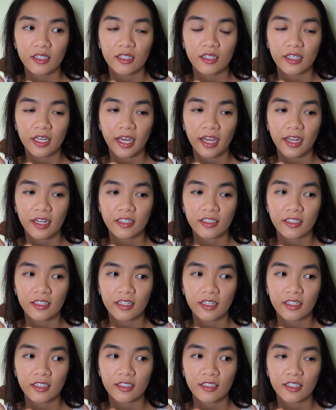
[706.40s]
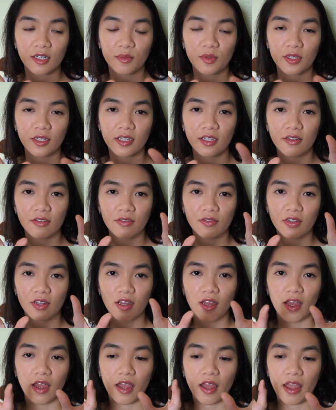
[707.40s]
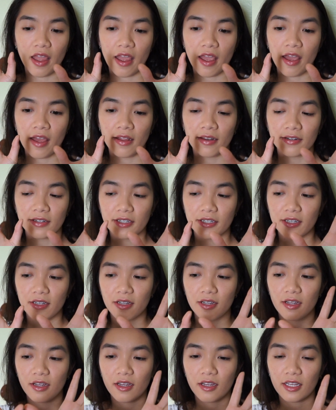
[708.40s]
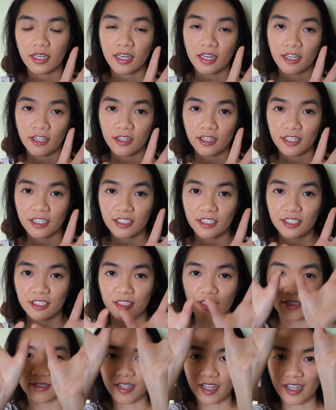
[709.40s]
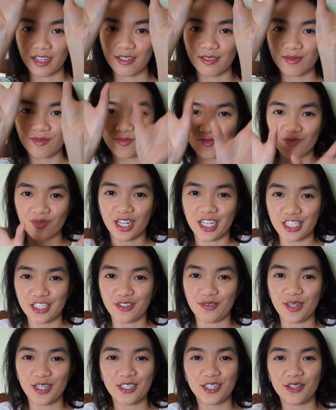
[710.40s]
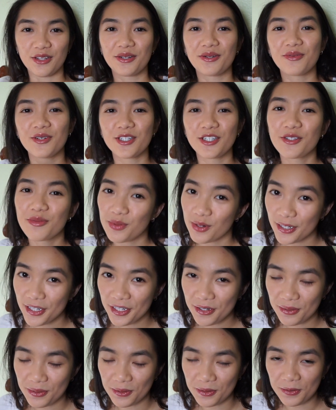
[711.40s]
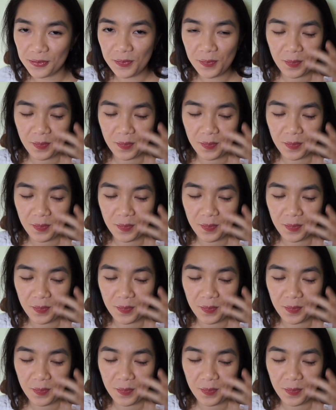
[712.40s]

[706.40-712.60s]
Cantonese, I believe, and English, like, next to each other, which is pretty cool.